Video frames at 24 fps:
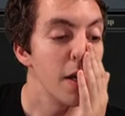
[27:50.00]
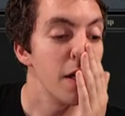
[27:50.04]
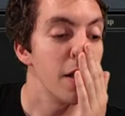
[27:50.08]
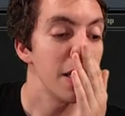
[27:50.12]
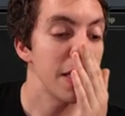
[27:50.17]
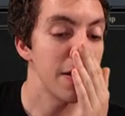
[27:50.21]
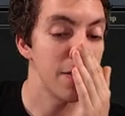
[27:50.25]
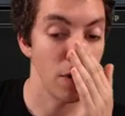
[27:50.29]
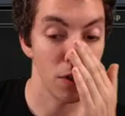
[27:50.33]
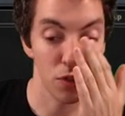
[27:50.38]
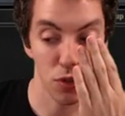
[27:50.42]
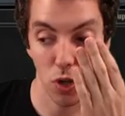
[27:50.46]

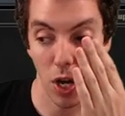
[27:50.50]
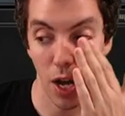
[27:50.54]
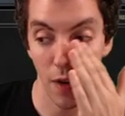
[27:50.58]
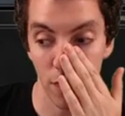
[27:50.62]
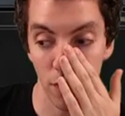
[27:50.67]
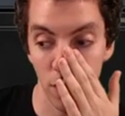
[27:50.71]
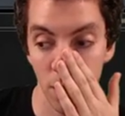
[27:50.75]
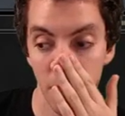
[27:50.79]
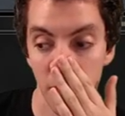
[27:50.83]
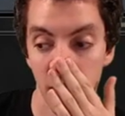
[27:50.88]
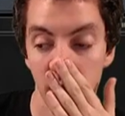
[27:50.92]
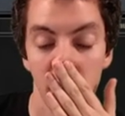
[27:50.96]
even though it's
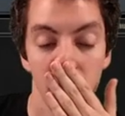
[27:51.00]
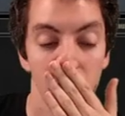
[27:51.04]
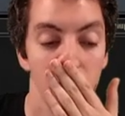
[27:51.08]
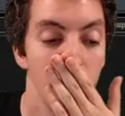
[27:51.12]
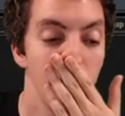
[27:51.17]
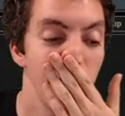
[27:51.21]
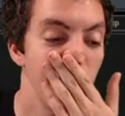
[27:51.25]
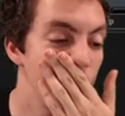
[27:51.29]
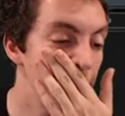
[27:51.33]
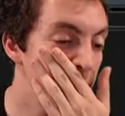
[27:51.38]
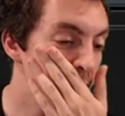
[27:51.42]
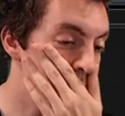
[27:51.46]
awful.
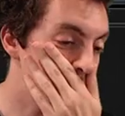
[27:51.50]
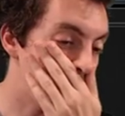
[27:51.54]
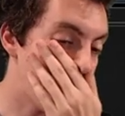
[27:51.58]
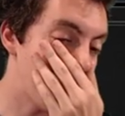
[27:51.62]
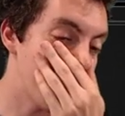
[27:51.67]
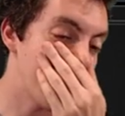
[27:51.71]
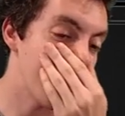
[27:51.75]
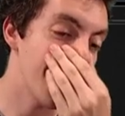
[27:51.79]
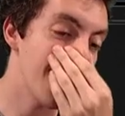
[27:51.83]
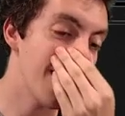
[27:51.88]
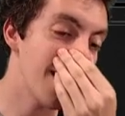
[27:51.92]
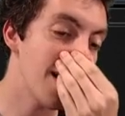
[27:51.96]
All right.
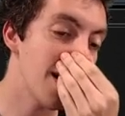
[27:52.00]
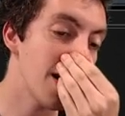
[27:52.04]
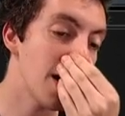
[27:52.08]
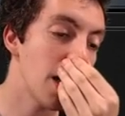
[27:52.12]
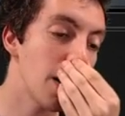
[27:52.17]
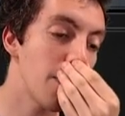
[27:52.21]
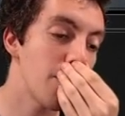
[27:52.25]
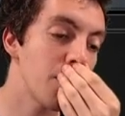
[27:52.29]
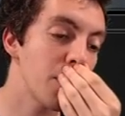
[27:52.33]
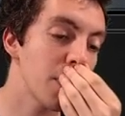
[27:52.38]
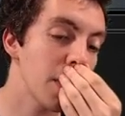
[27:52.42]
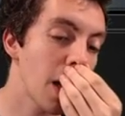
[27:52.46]

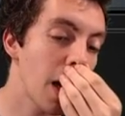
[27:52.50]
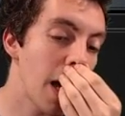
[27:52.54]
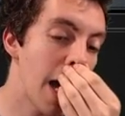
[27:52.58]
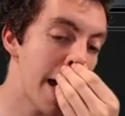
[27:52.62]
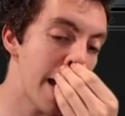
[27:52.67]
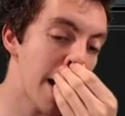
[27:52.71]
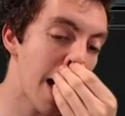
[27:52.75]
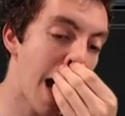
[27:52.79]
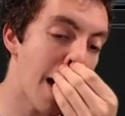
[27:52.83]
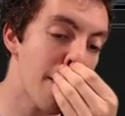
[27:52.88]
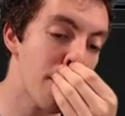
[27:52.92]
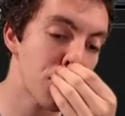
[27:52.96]
Um,
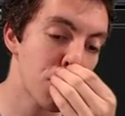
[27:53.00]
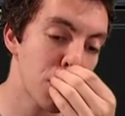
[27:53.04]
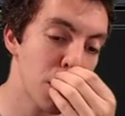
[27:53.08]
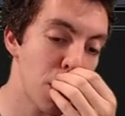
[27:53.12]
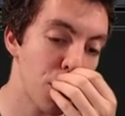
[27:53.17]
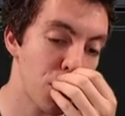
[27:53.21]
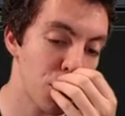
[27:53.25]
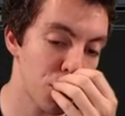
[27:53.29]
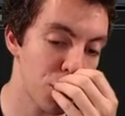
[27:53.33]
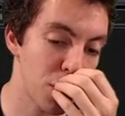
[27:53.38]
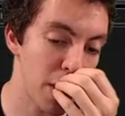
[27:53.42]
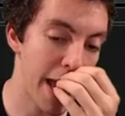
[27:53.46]
obviously,
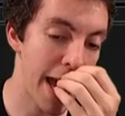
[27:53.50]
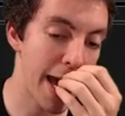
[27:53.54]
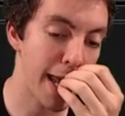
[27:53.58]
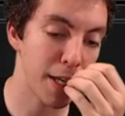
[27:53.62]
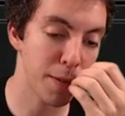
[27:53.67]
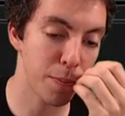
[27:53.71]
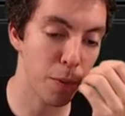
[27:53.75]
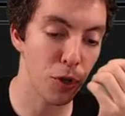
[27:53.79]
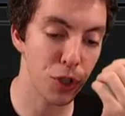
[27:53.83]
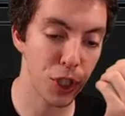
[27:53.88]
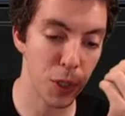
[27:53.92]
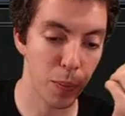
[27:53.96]
just the hand is
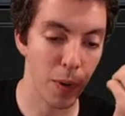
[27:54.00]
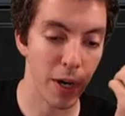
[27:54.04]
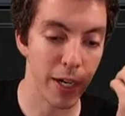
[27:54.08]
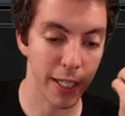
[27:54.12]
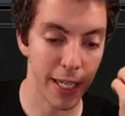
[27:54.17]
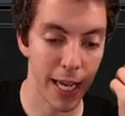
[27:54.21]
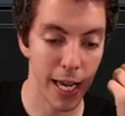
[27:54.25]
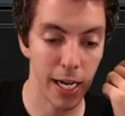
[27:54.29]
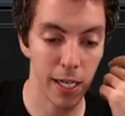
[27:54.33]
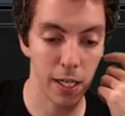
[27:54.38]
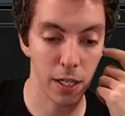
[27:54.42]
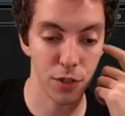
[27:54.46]
mostly
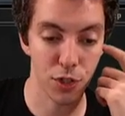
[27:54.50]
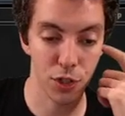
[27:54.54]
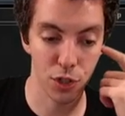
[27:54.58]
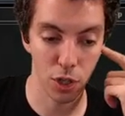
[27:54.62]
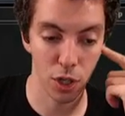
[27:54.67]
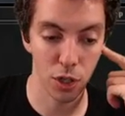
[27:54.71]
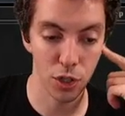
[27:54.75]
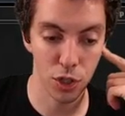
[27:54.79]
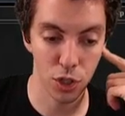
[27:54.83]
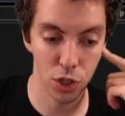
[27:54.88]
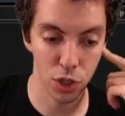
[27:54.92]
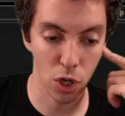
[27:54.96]
predicated on
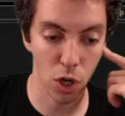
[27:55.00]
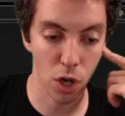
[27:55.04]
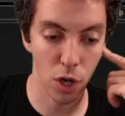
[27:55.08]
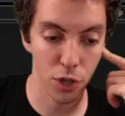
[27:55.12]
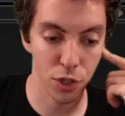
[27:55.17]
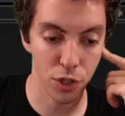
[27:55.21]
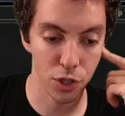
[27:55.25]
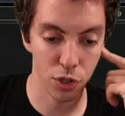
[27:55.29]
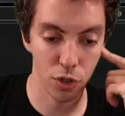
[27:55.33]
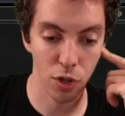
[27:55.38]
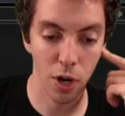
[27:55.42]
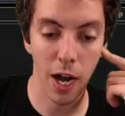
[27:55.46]
on star
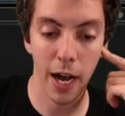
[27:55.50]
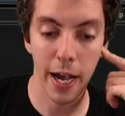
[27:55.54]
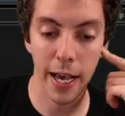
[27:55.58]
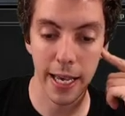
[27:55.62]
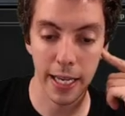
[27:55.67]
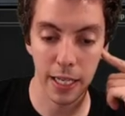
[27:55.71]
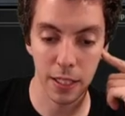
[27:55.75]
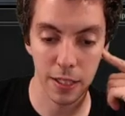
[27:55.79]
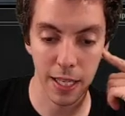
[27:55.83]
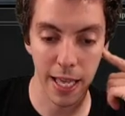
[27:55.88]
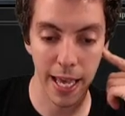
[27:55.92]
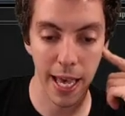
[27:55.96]

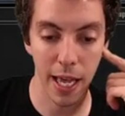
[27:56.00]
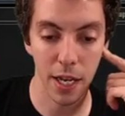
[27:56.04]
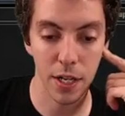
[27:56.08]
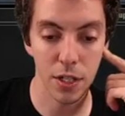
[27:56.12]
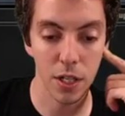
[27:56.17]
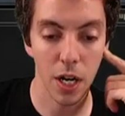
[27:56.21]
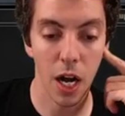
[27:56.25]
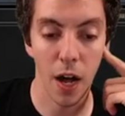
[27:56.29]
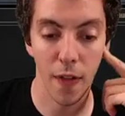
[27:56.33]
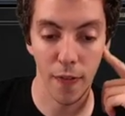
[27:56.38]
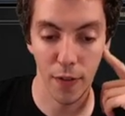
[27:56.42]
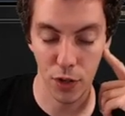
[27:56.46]
scrying land
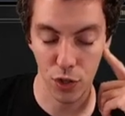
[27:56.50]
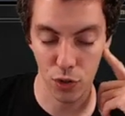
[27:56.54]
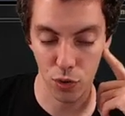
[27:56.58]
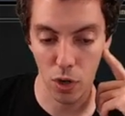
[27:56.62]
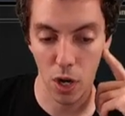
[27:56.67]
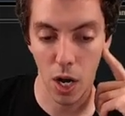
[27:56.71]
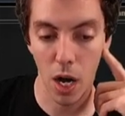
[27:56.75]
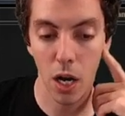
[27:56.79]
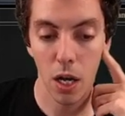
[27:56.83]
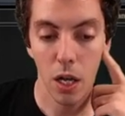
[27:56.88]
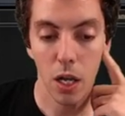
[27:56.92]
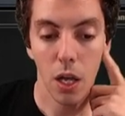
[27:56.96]
on the
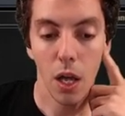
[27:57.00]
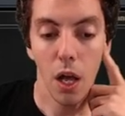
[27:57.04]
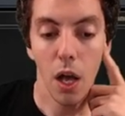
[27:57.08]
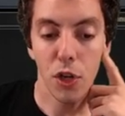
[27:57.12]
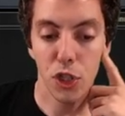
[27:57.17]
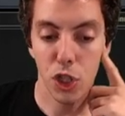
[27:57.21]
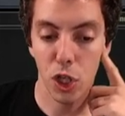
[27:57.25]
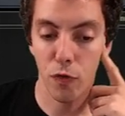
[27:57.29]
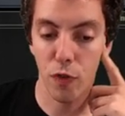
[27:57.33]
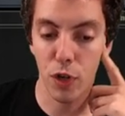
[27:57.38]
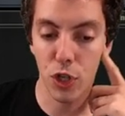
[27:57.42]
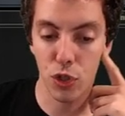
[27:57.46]
draw.
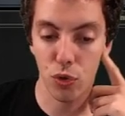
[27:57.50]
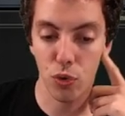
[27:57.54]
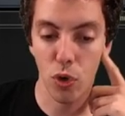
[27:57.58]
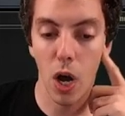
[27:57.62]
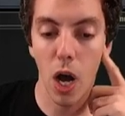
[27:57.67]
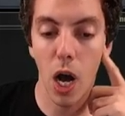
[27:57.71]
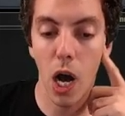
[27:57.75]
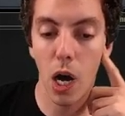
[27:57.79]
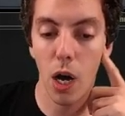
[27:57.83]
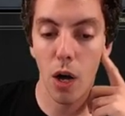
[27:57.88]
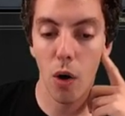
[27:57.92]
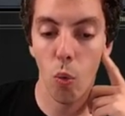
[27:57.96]
So if we
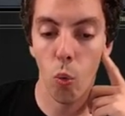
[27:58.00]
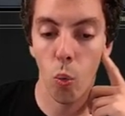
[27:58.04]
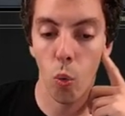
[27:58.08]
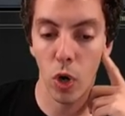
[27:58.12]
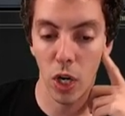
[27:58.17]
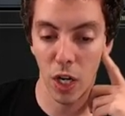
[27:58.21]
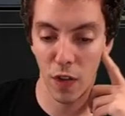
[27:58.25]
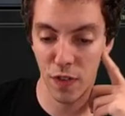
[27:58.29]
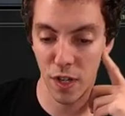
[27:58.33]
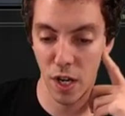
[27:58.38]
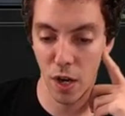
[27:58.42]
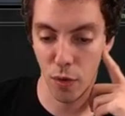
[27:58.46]
draw one
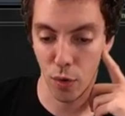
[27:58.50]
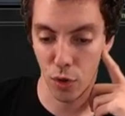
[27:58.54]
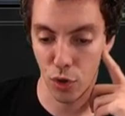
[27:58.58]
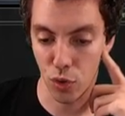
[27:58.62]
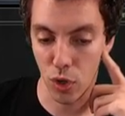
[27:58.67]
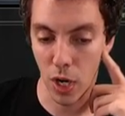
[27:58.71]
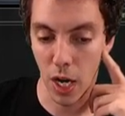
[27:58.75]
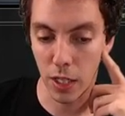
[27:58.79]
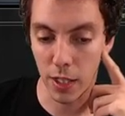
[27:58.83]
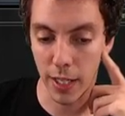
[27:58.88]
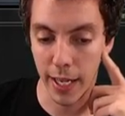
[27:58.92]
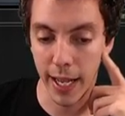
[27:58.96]
of the other
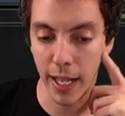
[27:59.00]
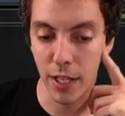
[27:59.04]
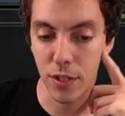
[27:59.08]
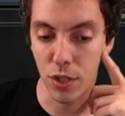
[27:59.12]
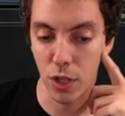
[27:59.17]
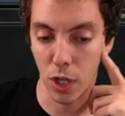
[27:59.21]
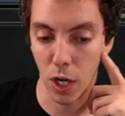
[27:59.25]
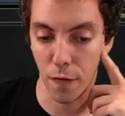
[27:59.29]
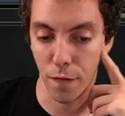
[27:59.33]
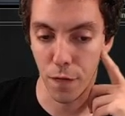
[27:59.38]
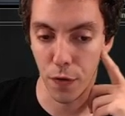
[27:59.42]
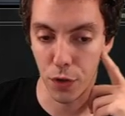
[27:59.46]
Tron lands in
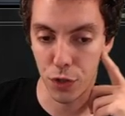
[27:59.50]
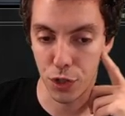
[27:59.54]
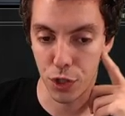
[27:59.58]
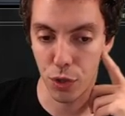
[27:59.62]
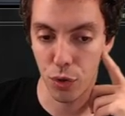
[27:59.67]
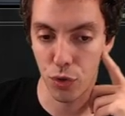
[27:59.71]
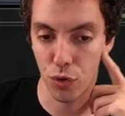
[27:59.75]
our first two